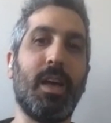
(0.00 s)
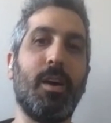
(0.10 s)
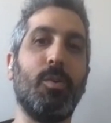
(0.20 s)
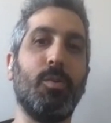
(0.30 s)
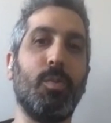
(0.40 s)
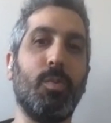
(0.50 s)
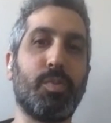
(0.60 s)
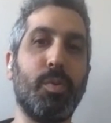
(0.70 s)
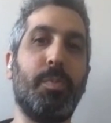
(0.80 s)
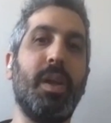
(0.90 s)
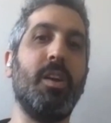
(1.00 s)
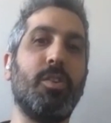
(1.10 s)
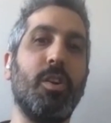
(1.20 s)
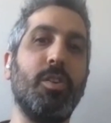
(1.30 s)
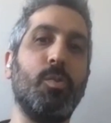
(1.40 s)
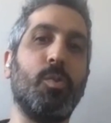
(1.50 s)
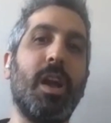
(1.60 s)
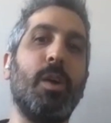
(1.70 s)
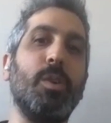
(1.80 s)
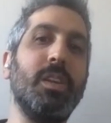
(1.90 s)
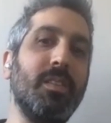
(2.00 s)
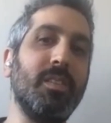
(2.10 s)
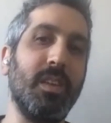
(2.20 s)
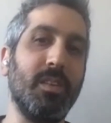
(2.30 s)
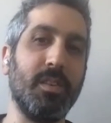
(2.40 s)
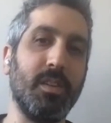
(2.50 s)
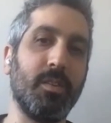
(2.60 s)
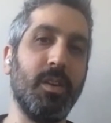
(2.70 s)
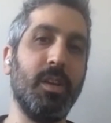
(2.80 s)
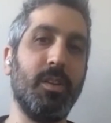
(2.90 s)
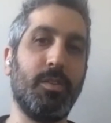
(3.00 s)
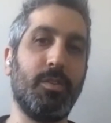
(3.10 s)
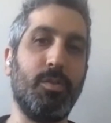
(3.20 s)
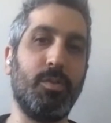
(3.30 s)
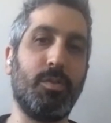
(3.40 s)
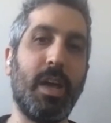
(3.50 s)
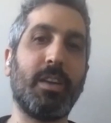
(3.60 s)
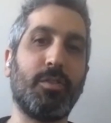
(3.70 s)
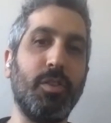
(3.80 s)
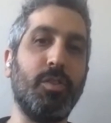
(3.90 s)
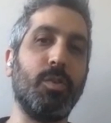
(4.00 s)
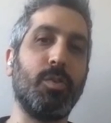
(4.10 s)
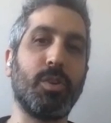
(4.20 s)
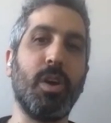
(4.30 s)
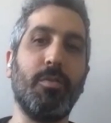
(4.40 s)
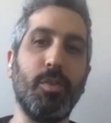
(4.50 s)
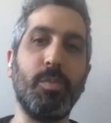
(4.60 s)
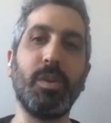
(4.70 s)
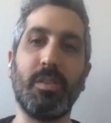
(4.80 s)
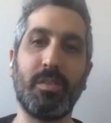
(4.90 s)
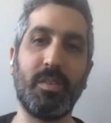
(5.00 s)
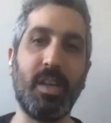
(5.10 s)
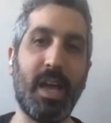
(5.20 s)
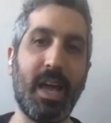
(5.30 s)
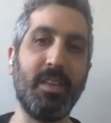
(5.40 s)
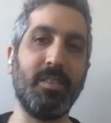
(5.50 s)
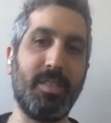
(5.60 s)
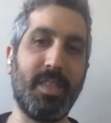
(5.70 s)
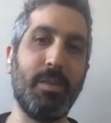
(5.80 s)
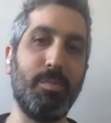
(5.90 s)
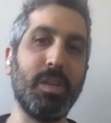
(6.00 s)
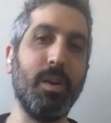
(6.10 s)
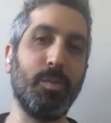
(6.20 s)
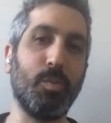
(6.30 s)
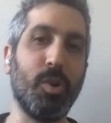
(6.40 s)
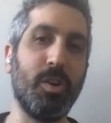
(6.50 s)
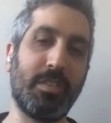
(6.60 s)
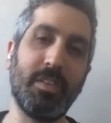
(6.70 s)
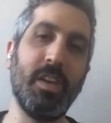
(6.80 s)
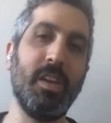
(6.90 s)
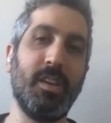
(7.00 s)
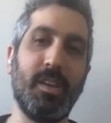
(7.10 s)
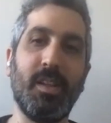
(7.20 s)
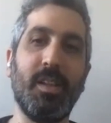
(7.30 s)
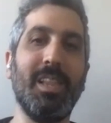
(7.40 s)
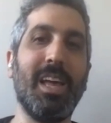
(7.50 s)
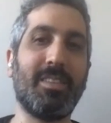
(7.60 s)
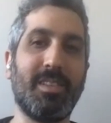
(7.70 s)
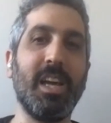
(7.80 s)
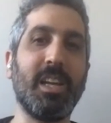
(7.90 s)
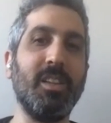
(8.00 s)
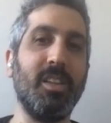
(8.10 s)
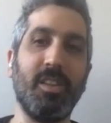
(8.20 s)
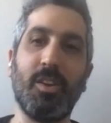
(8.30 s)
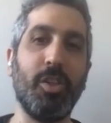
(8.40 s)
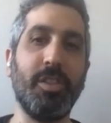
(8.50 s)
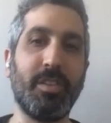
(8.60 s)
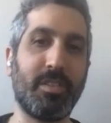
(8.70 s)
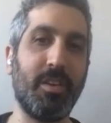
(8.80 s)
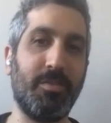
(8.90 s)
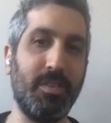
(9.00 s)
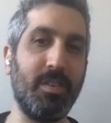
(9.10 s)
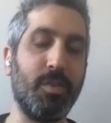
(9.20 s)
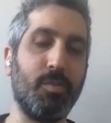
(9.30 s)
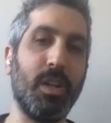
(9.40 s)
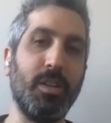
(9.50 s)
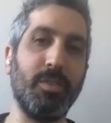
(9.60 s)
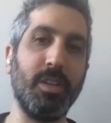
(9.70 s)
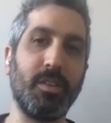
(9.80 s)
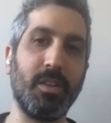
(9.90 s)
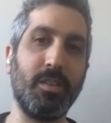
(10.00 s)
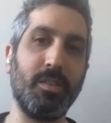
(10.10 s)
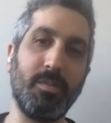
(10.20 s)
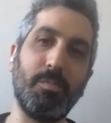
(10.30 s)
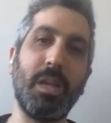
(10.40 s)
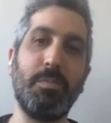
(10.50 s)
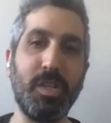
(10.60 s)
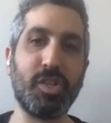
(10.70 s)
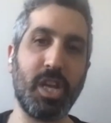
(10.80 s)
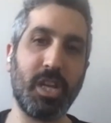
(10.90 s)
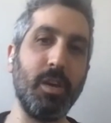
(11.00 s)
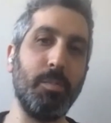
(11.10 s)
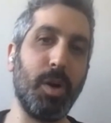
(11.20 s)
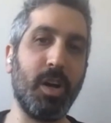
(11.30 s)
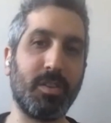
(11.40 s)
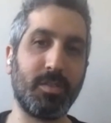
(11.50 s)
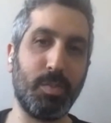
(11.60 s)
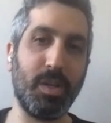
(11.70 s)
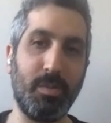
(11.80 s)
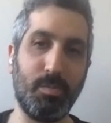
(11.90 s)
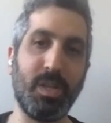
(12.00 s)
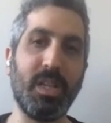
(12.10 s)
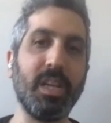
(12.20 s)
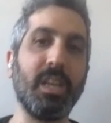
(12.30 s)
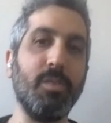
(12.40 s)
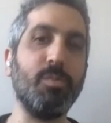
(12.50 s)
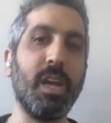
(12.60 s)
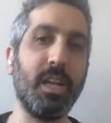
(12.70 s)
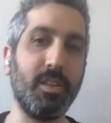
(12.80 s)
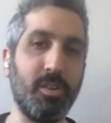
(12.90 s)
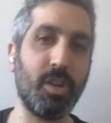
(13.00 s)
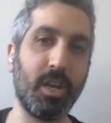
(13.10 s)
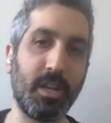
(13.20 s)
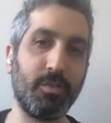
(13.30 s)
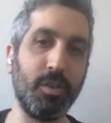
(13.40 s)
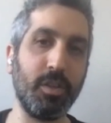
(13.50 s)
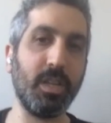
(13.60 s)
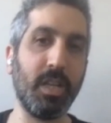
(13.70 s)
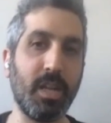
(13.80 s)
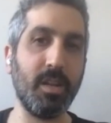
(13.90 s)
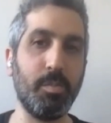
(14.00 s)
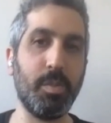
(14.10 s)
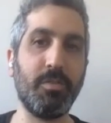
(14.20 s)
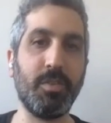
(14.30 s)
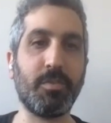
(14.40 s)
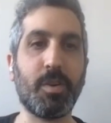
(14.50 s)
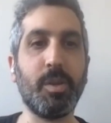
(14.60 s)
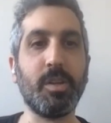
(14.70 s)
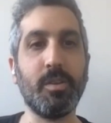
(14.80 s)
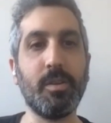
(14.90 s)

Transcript: how prepared are you, or how easy is it to actually do the recovery? Because as that becomes worse, less likely that all this stuff is even relevant, and might be checking a box, but like in reality, you're not actually going to get any benefit from it.